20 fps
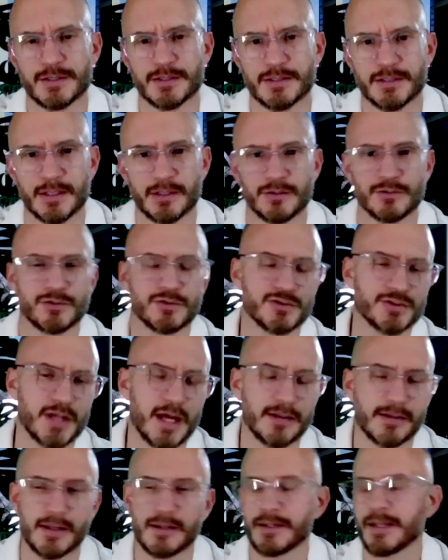And
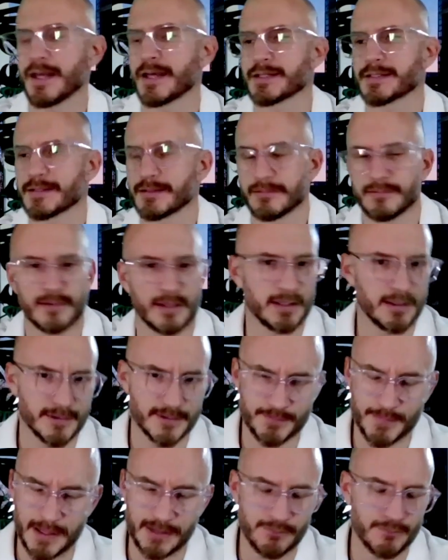understand that, yes,
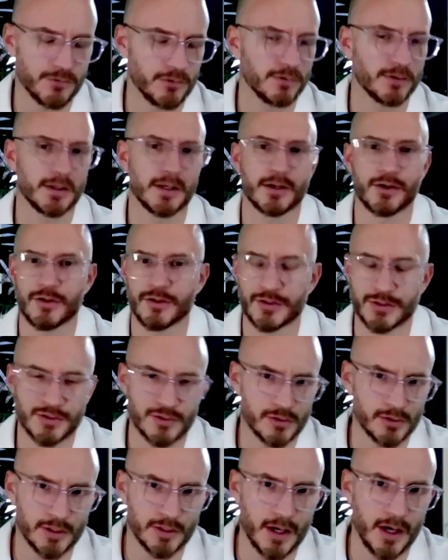it's painful and it hurts
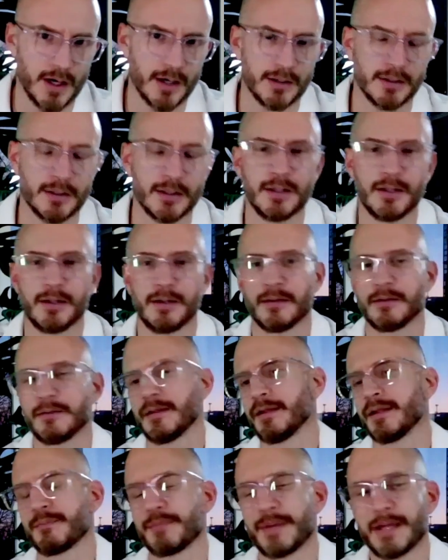early on,
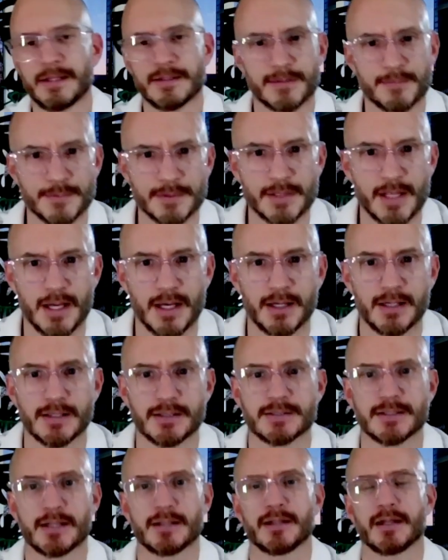then the pain
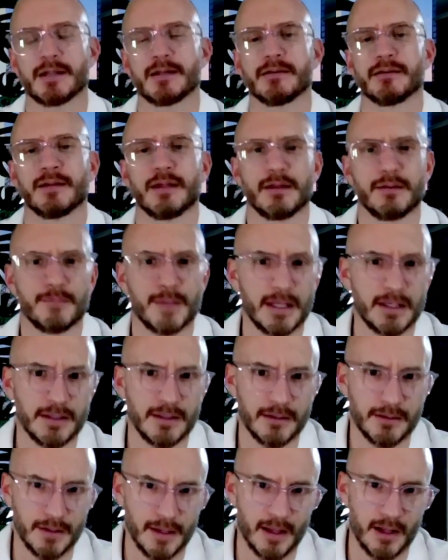subsides, and then they may
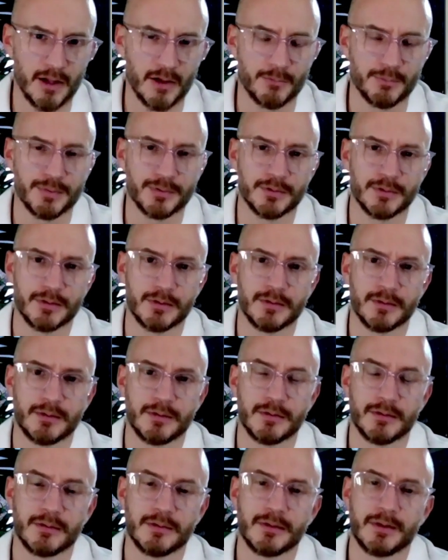need help.
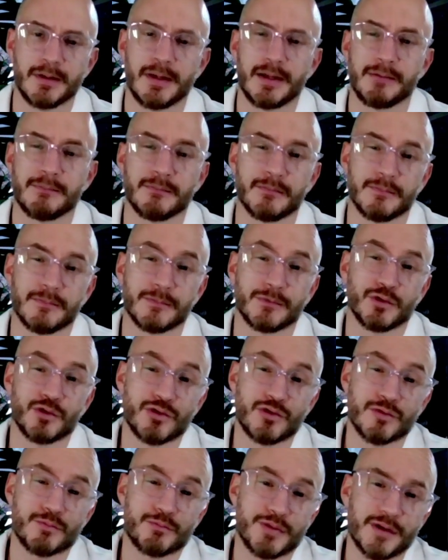And to
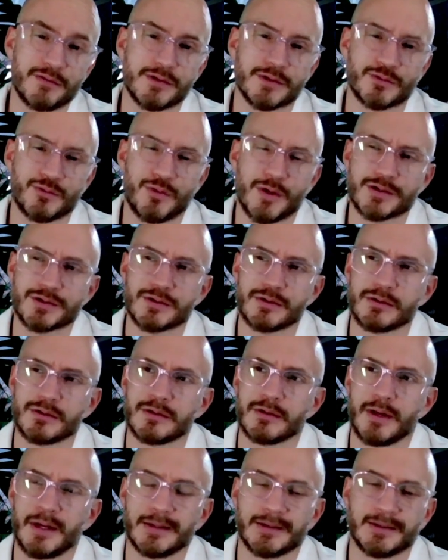the previous question,
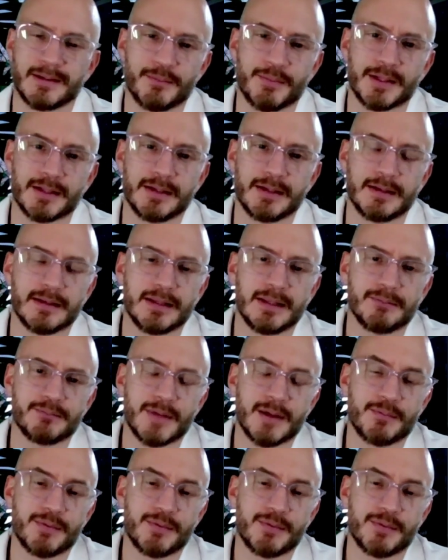I typically keep my